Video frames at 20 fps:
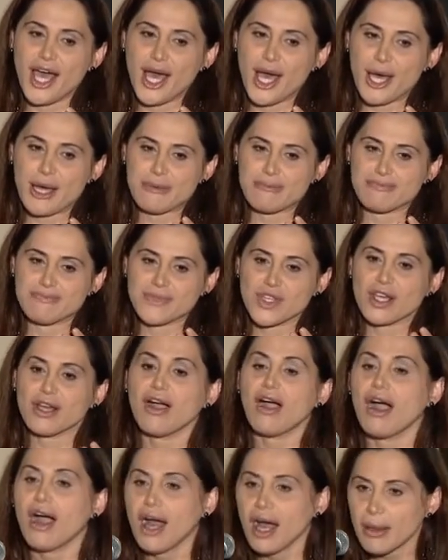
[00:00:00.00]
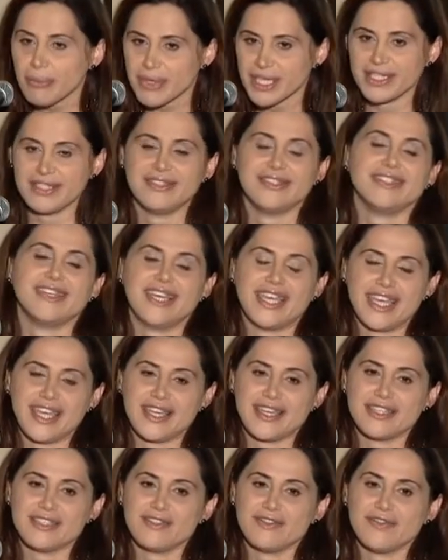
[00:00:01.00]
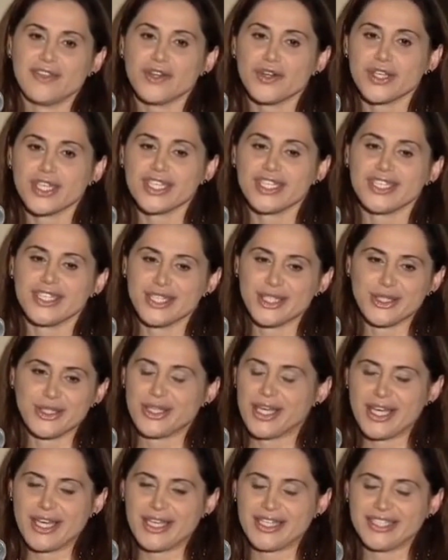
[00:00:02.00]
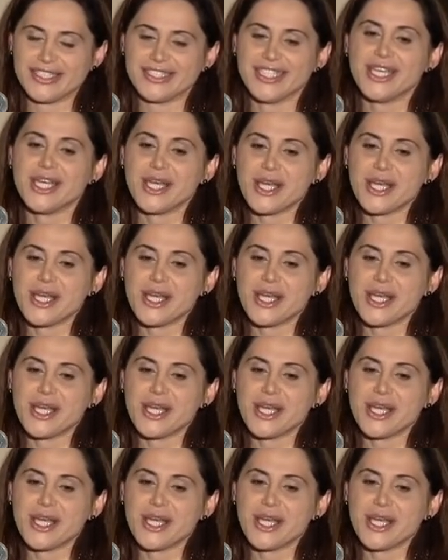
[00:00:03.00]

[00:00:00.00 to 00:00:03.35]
um, common and very uh,